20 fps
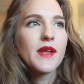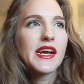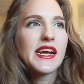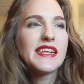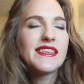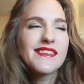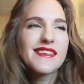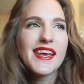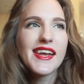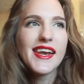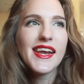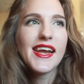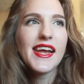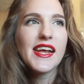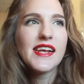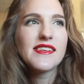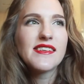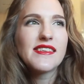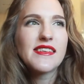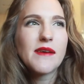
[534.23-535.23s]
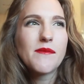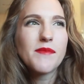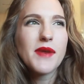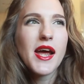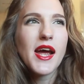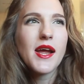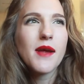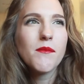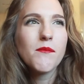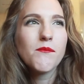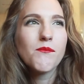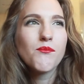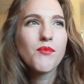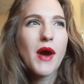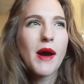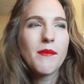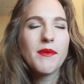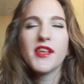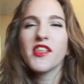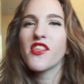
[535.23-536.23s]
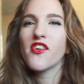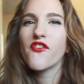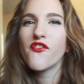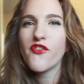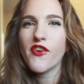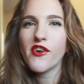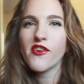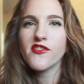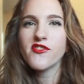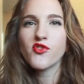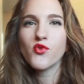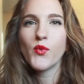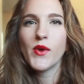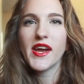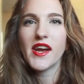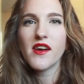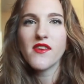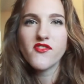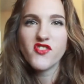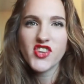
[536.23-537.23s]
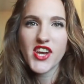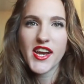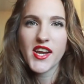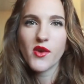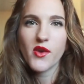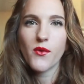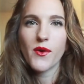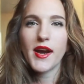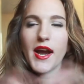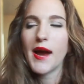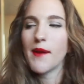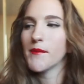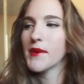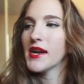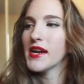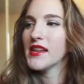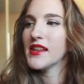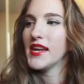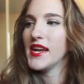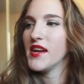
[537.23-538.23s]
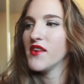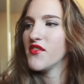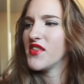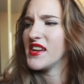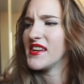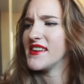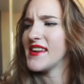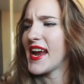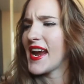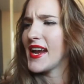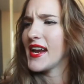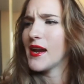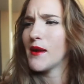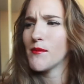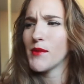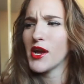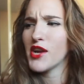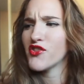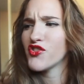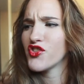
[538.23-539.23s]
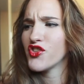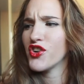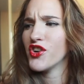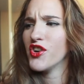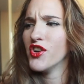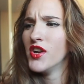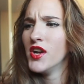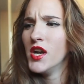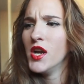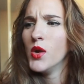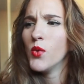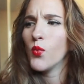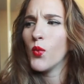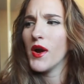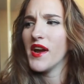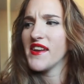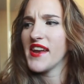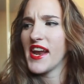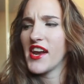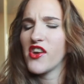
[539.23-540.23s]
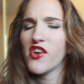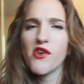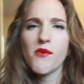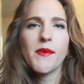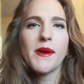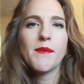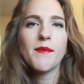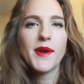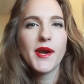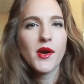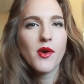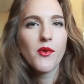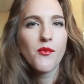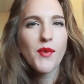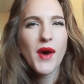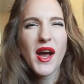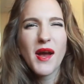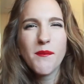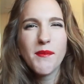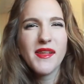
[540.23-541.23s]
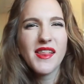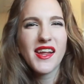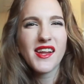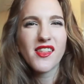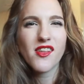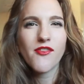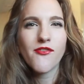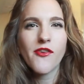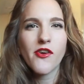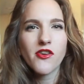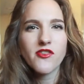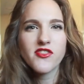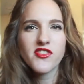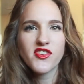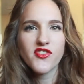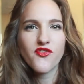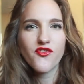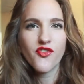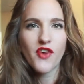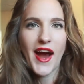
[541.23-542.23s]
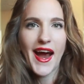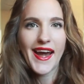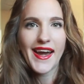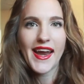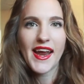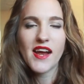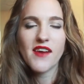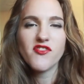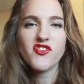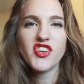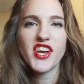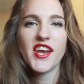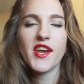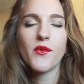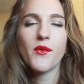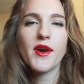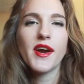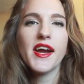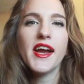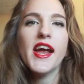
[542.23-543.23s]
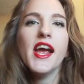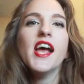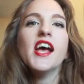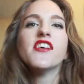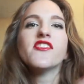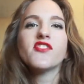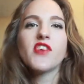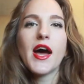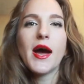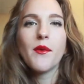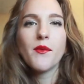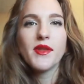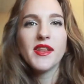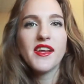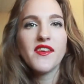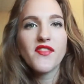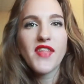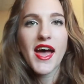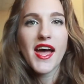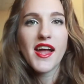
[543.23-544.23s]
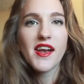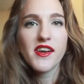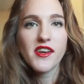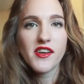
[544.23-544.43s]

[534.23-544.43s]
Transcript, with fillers: it's gonna end sometime probably the first week of January. I'm gonna leave the date. I'm not sure what date it'll be, but it'll probably be like the first Friday of January. So I will leave that